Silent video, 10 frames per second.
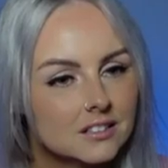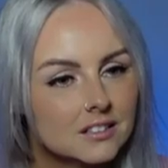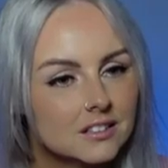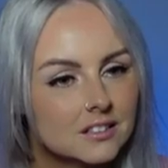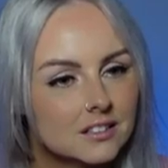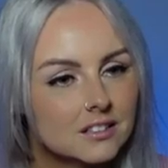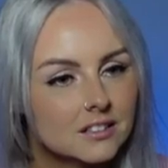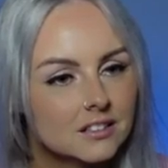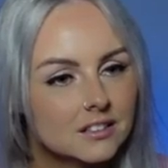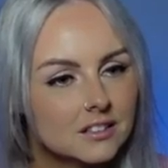
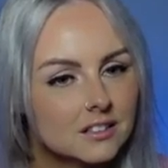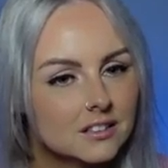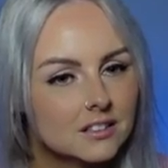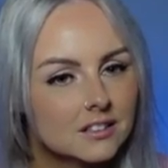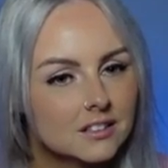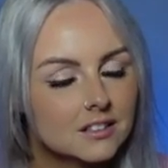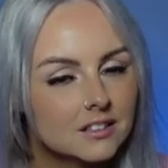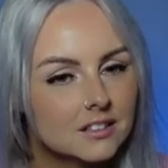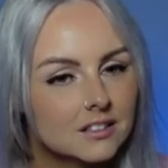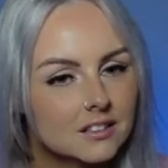
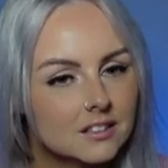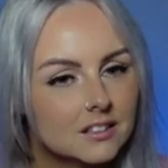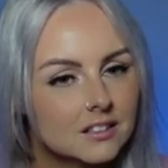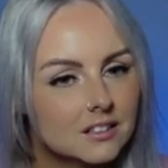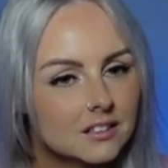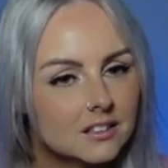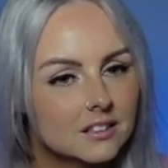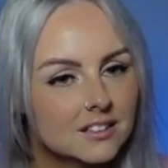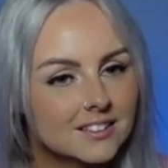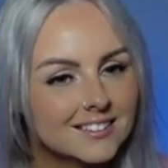The person shown says nothing.